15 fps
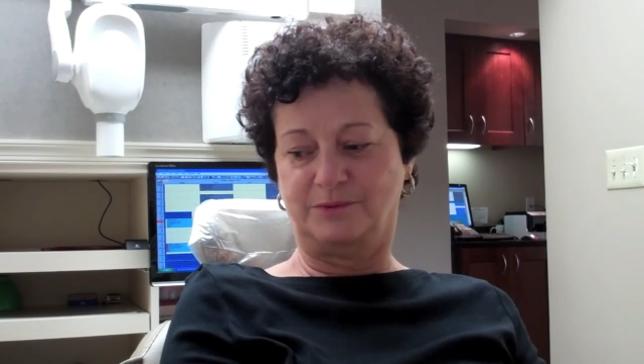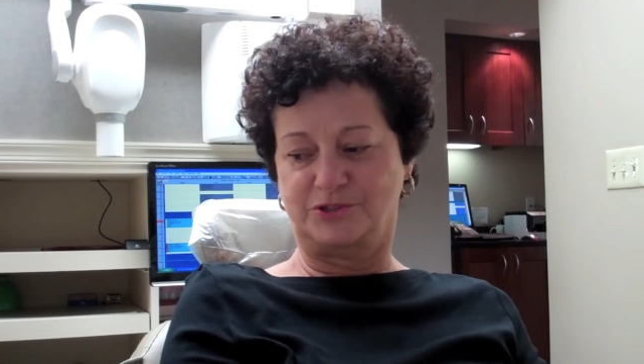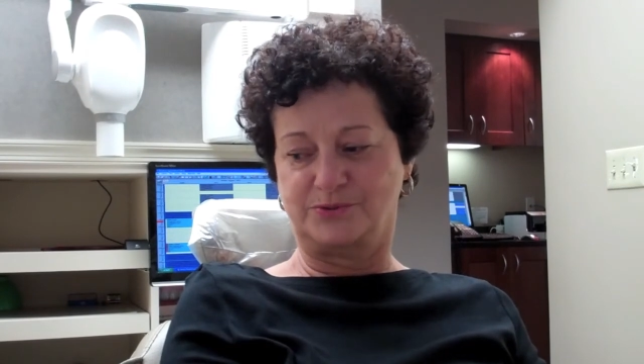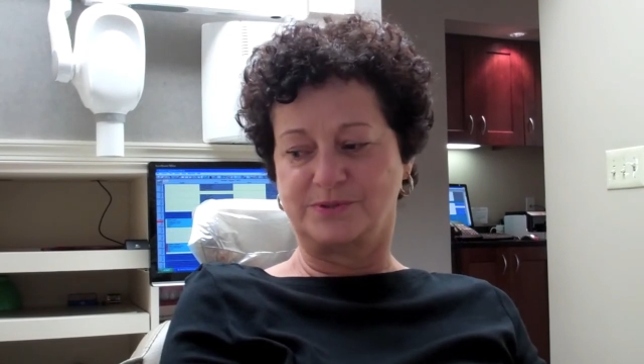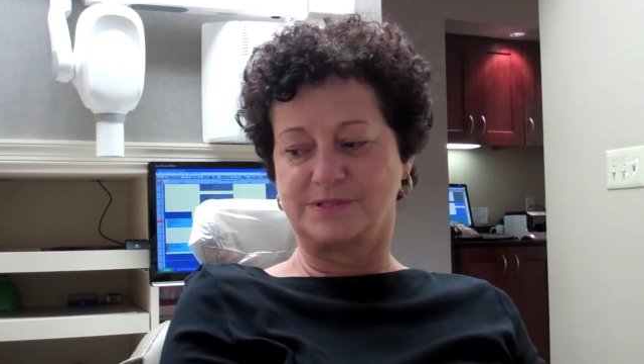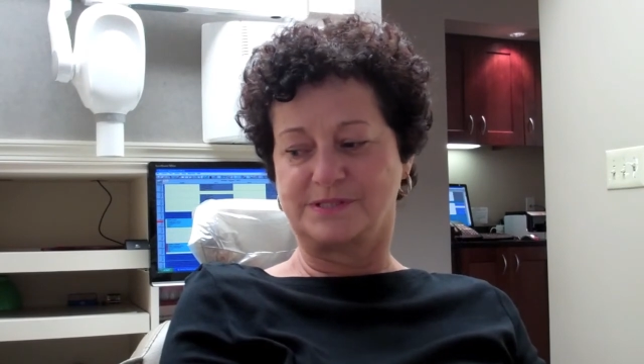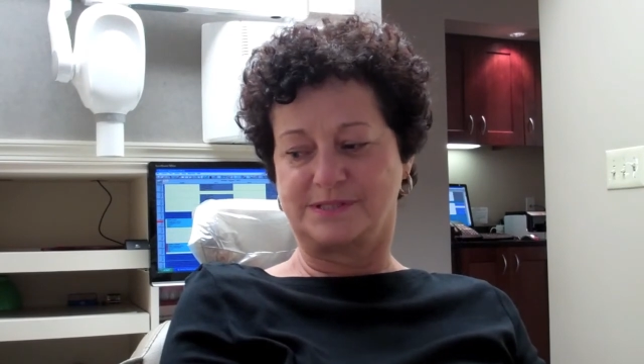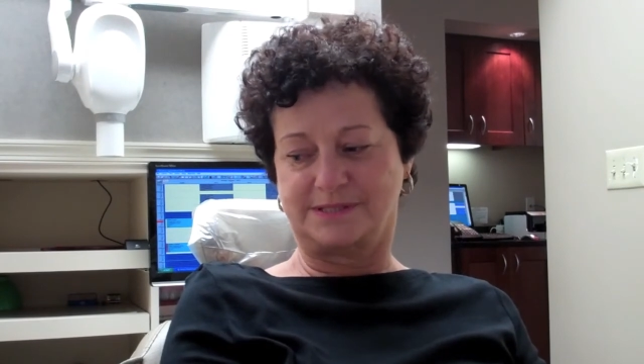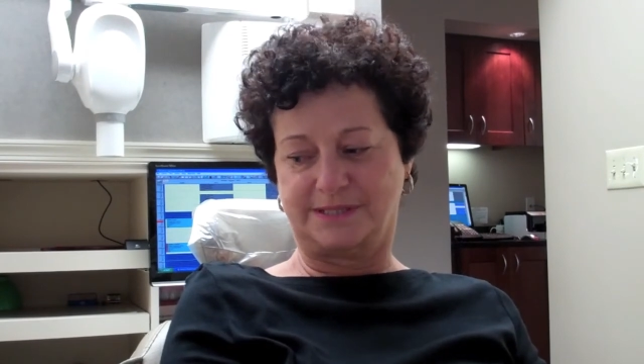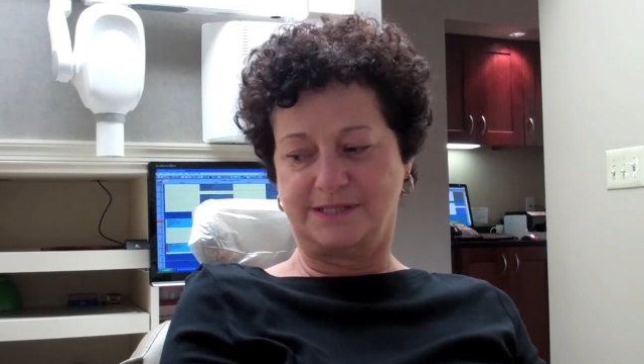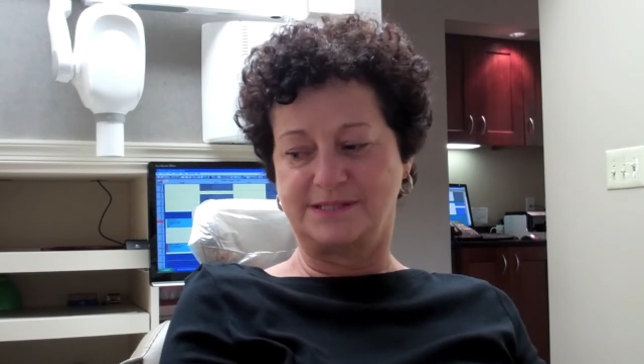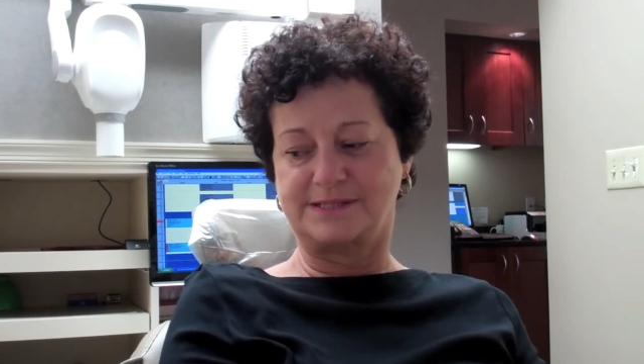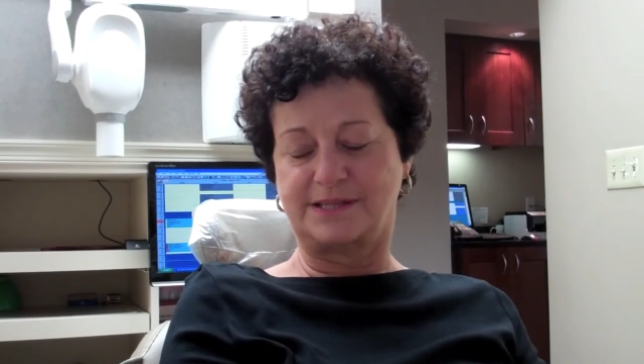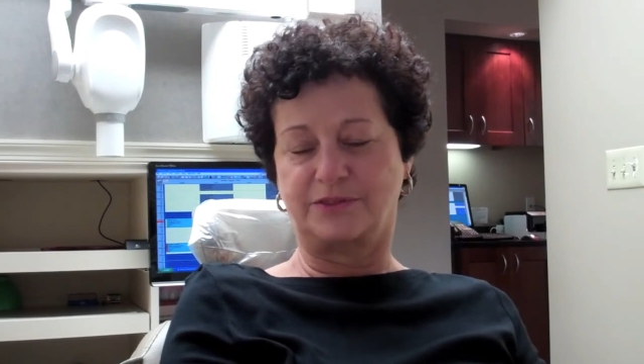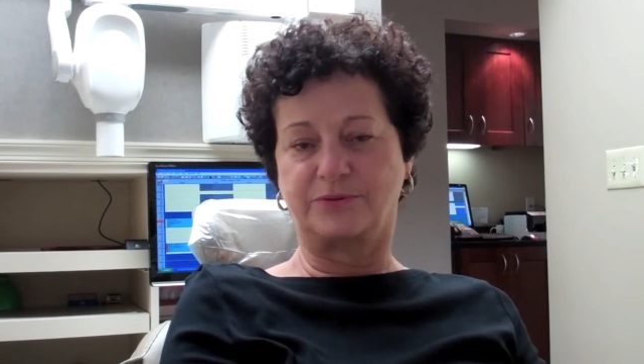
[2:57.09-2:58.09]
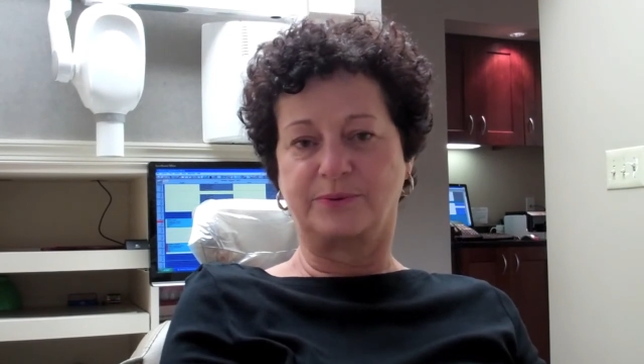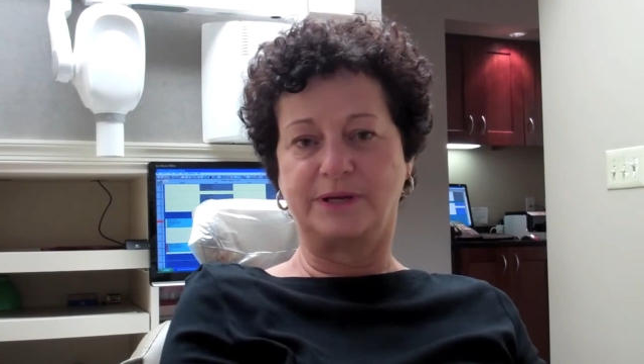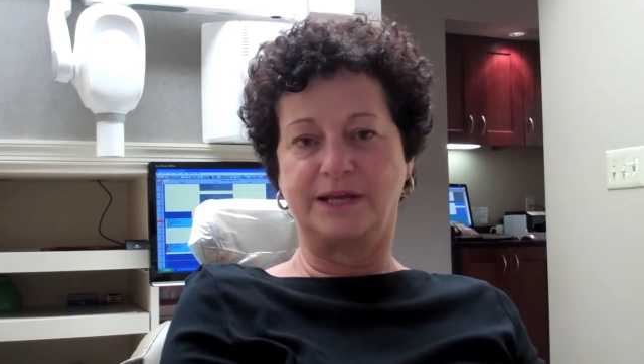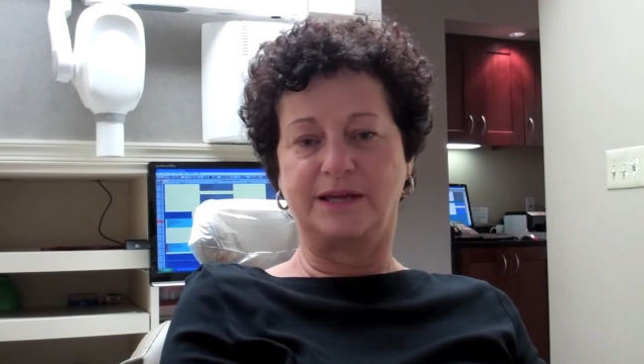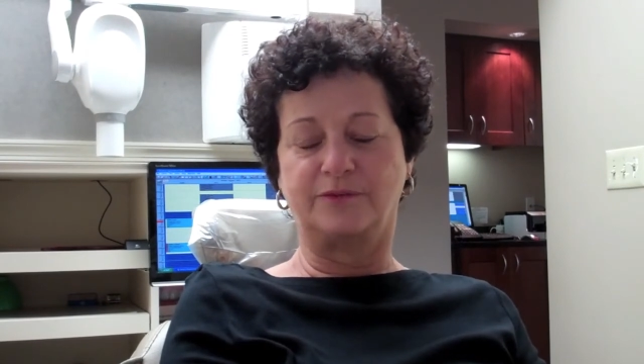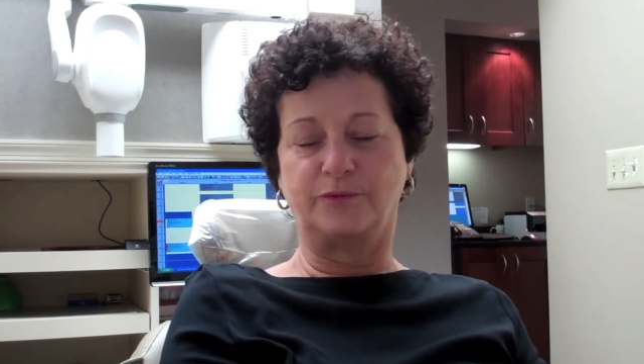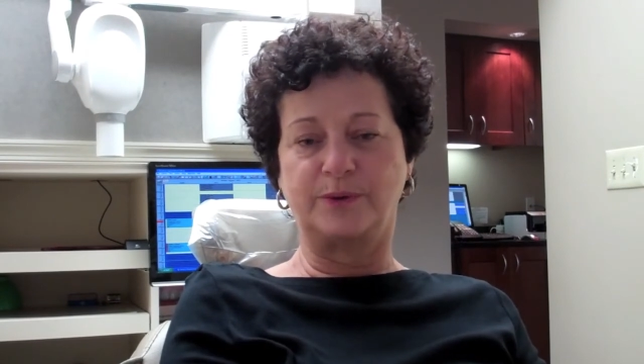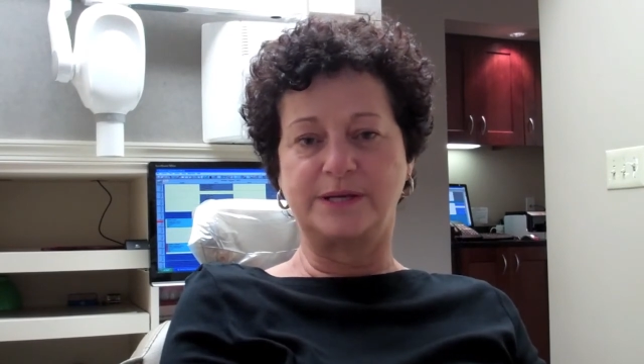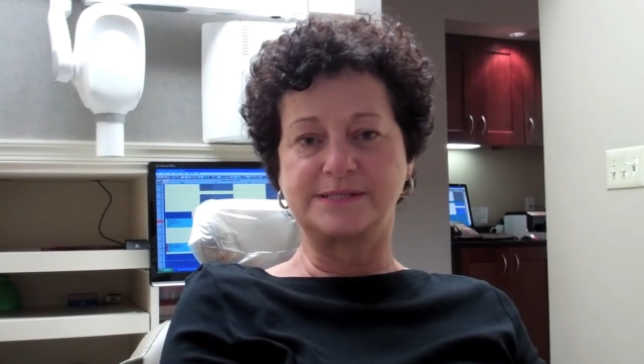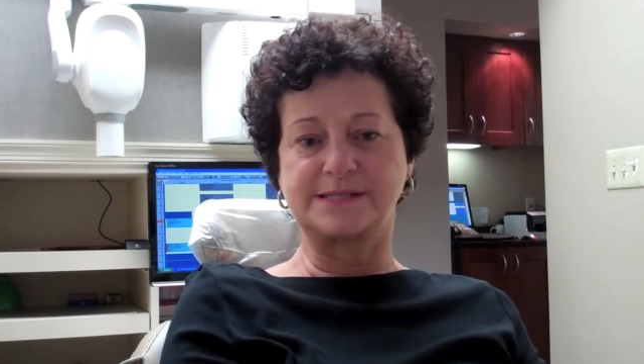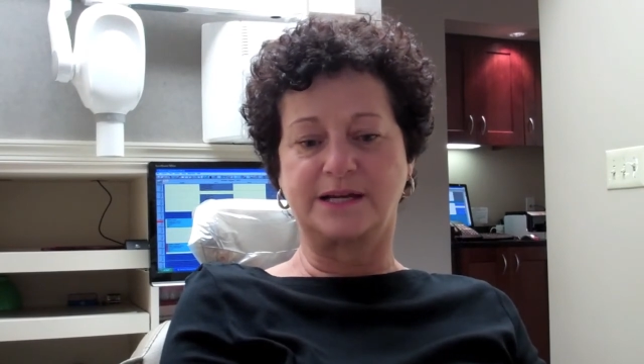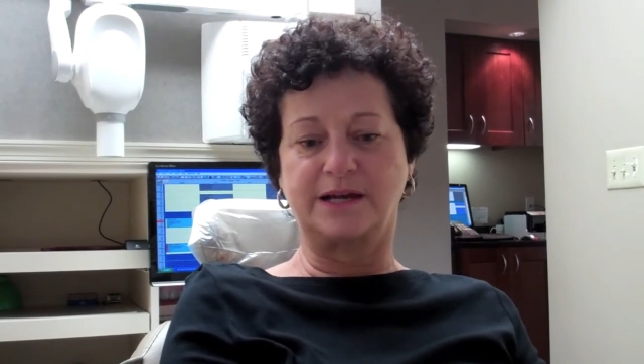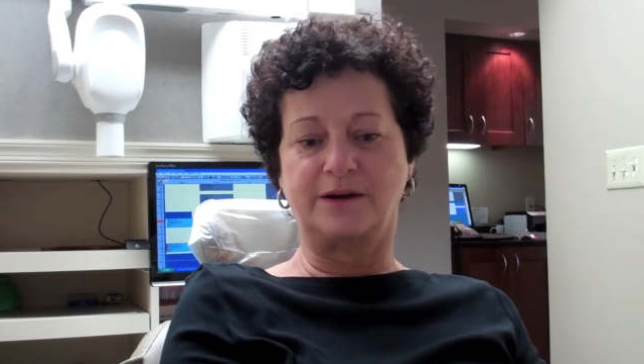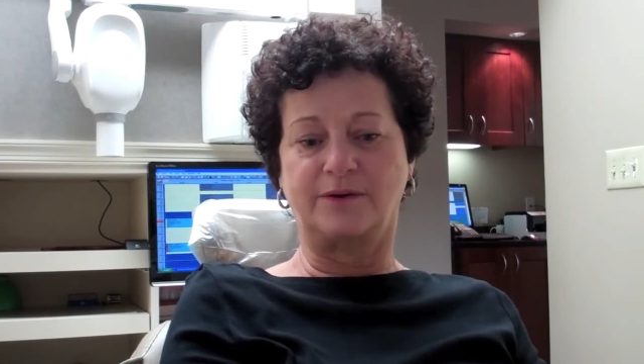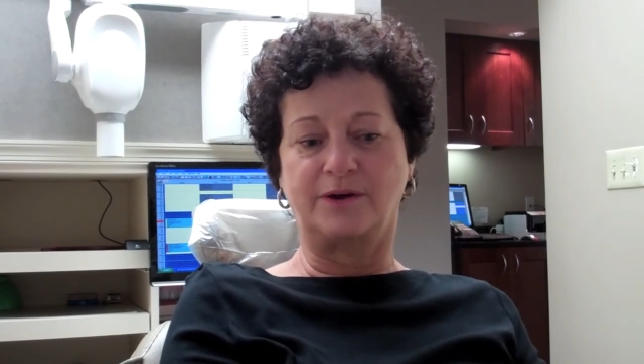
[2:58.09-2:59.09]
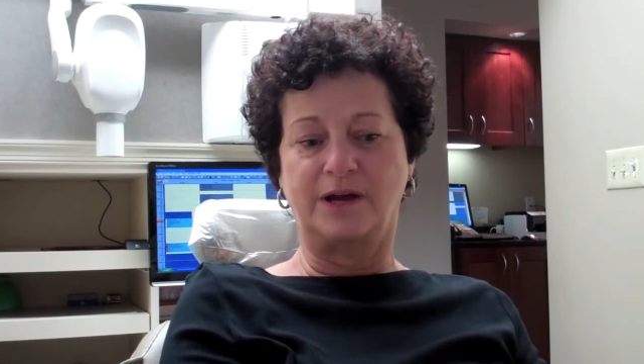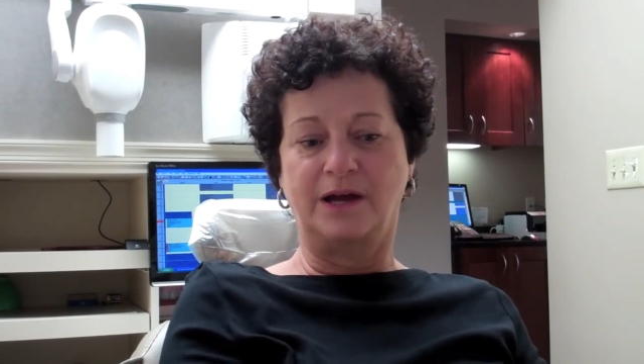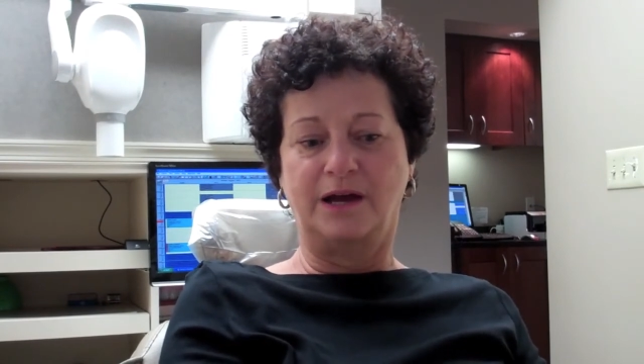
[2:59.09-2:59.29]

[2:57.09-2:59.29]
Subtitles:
which was, like you said, 3.5 weeks ago,